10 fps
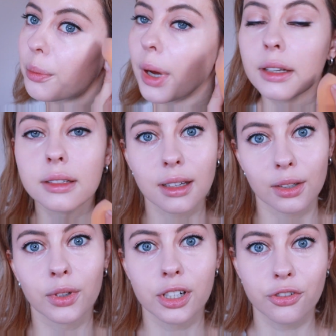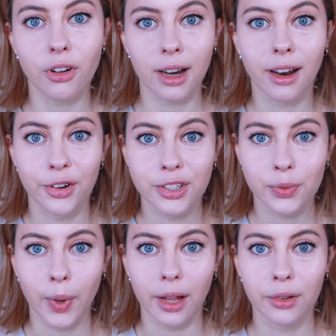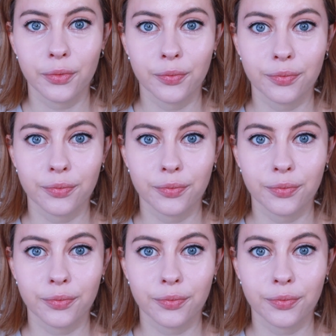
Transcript: but it will dry down as well.